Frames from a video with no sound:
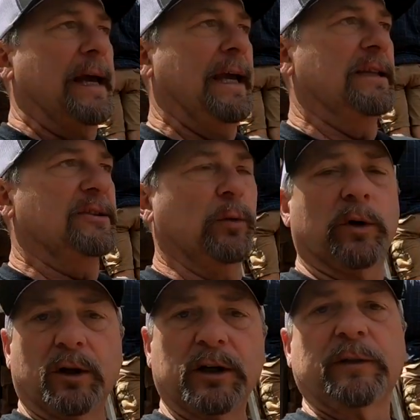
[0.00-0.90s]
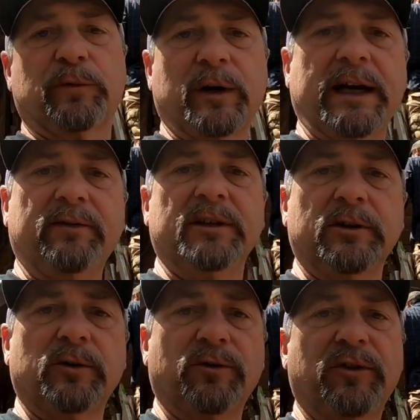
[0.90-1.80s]
And so we're looking for every
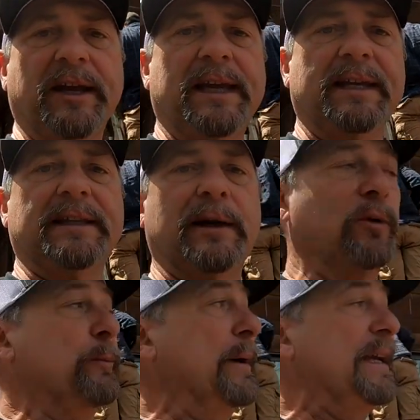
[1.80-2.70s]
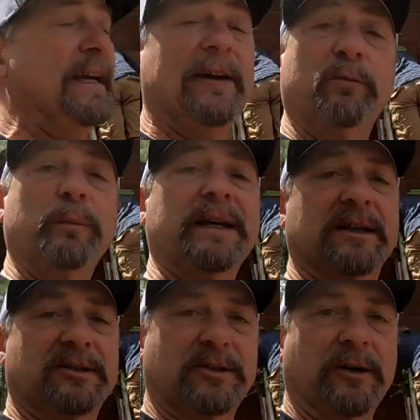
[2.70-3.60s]
little thing that we may have
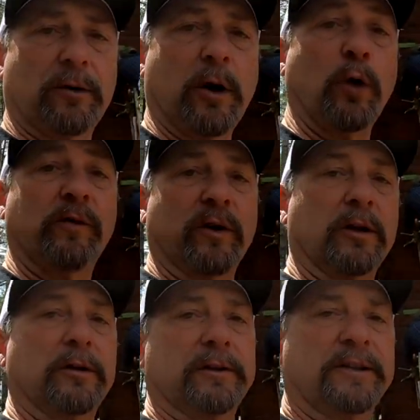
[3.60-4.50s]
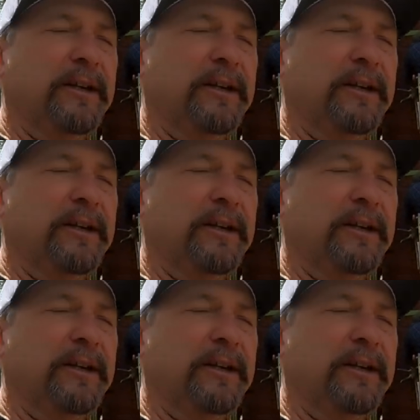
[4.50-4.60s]
missed or overlooked.